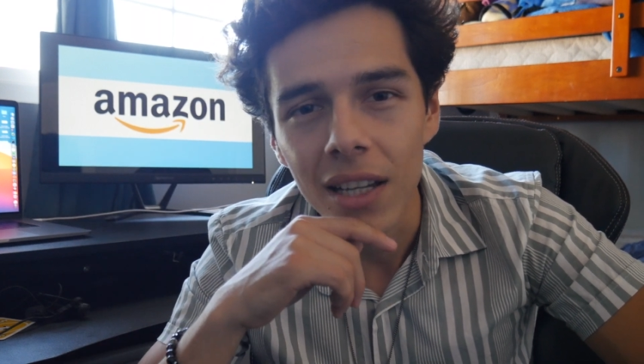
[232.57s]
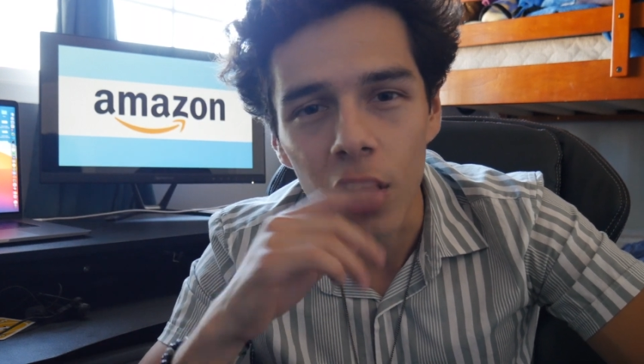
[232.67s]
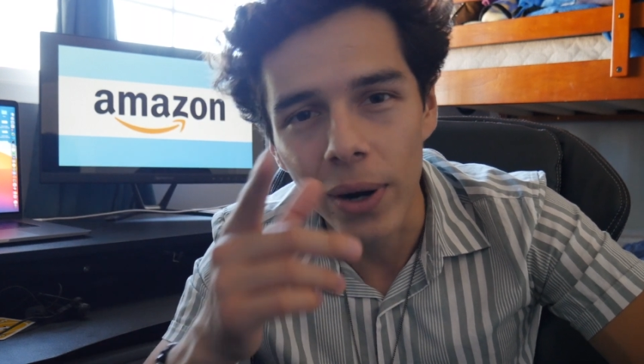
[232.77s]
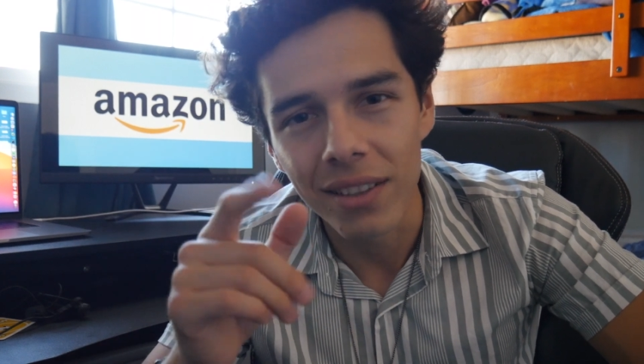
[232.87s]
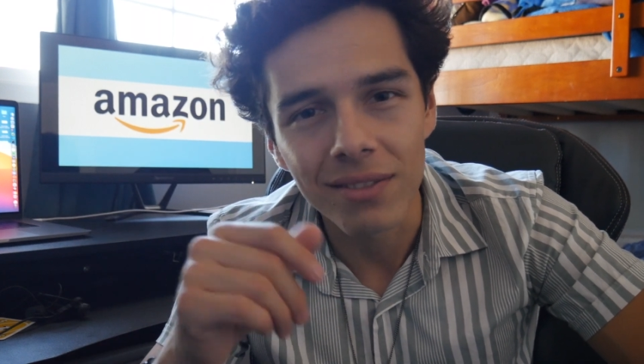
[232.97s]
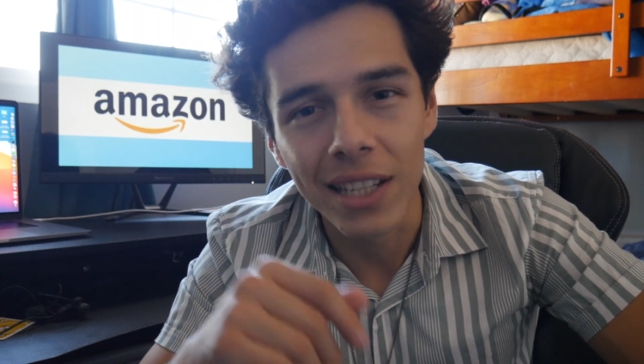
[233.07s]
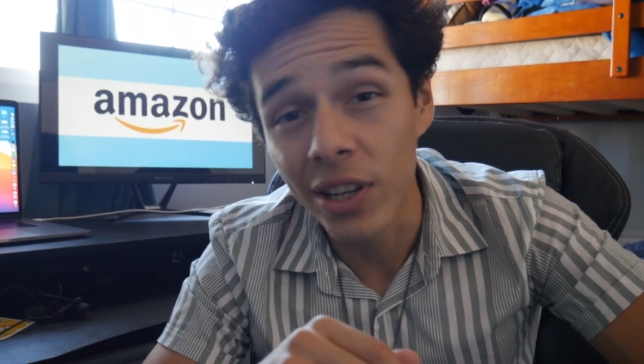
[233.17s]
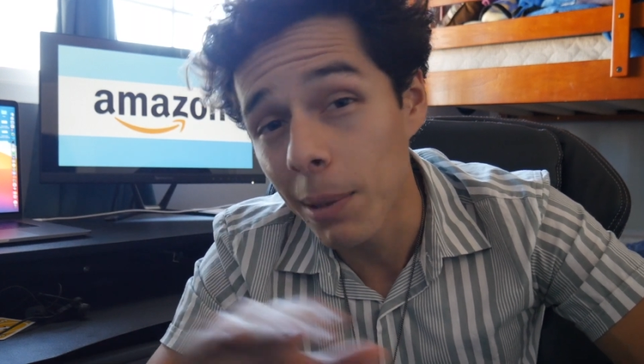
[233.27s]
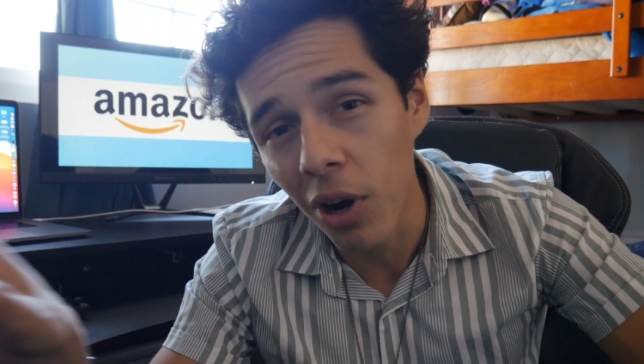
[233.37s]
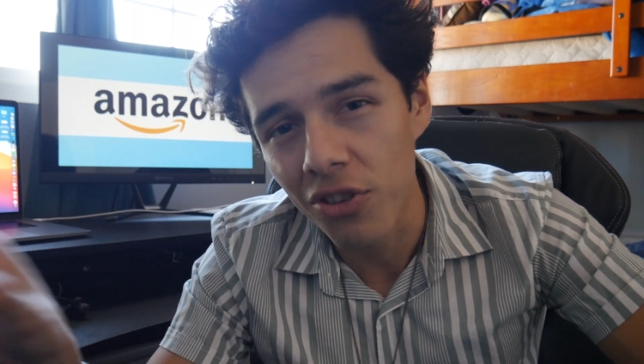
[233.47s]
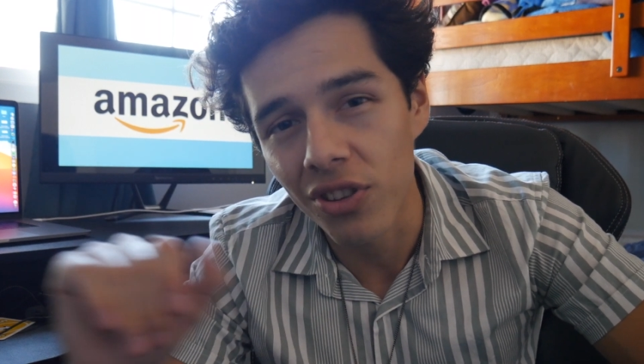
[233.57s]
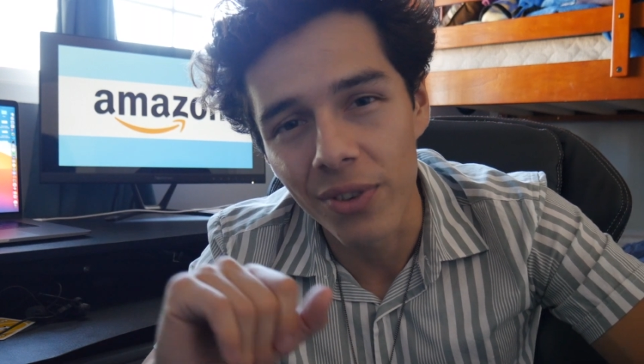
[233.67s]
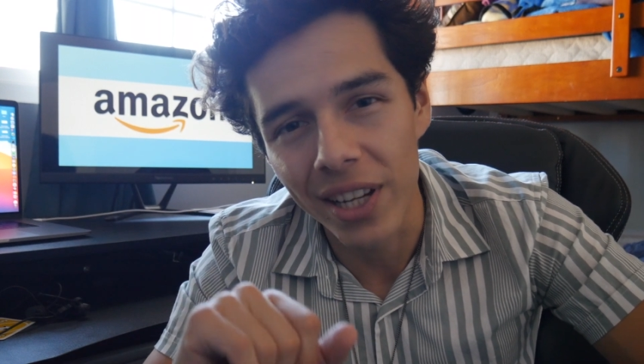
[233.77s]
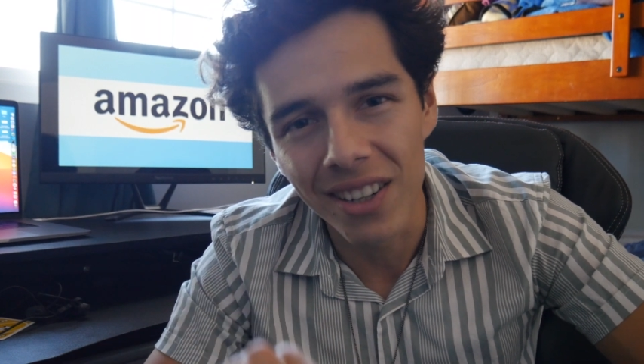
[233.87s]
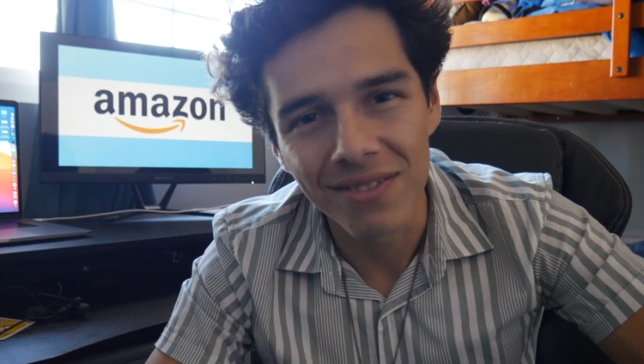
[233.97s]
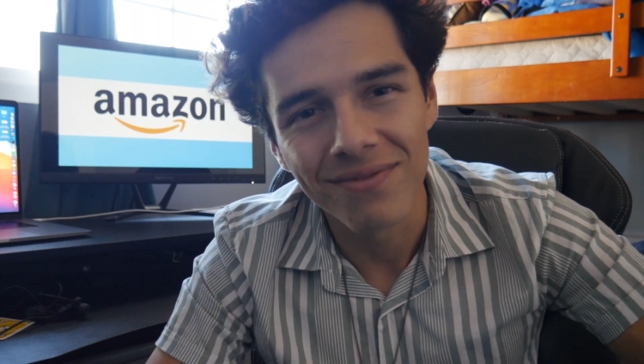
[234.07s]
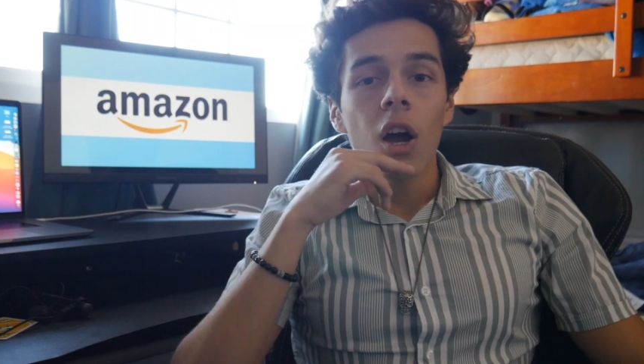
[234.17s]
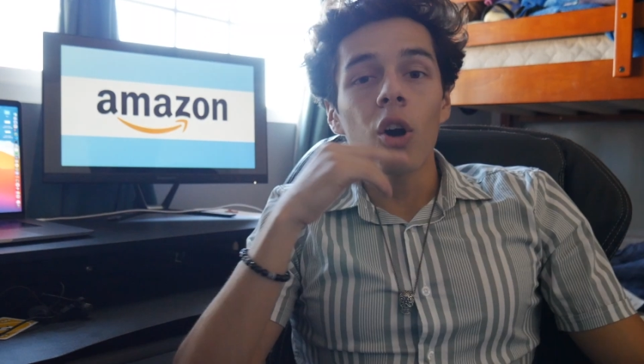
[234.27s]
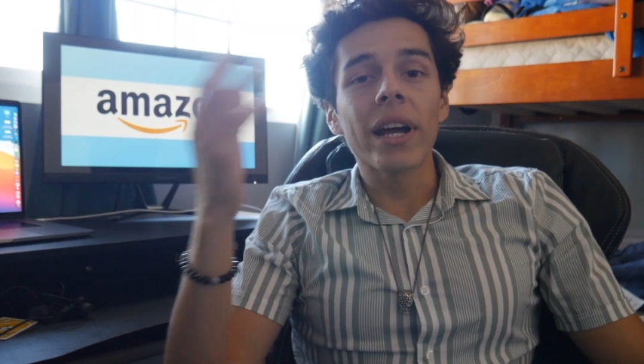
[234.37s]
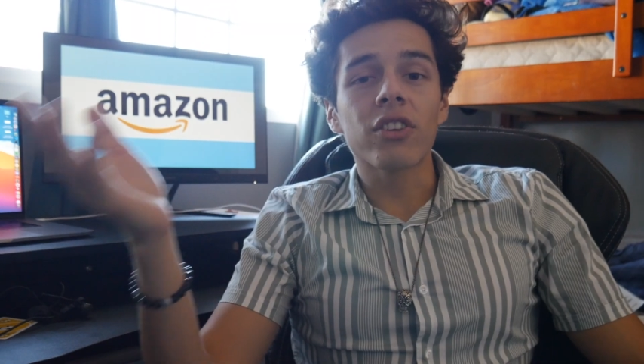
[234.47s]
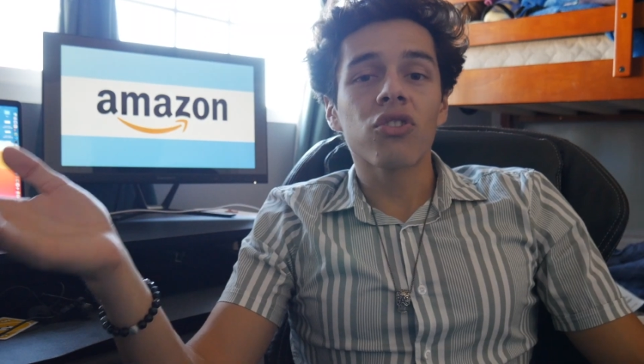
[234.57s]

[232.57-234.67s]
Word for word: Alright, now keep watching the video. Alright,